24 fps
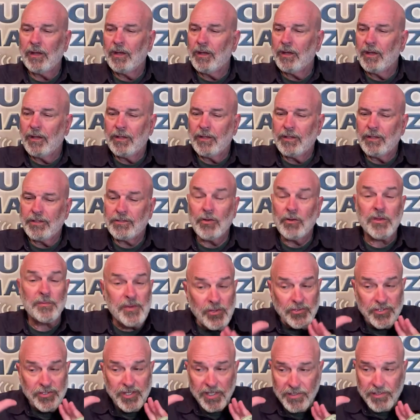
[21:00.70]
So the
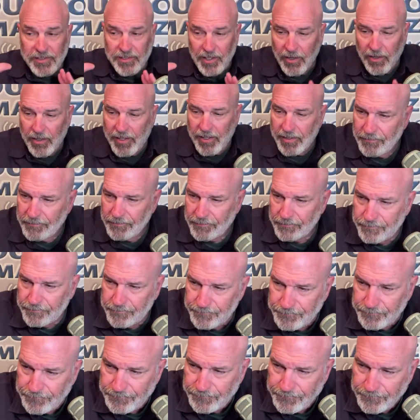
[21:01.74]
music has started.
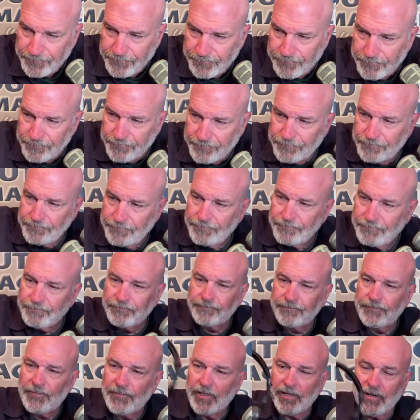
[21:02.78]

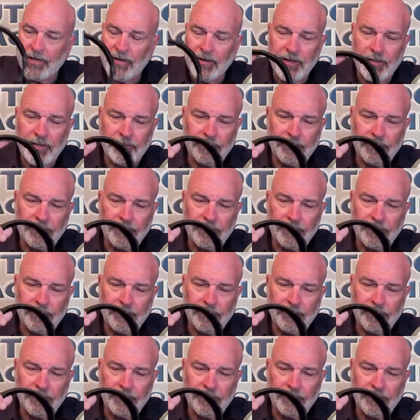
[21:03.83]
You can hear it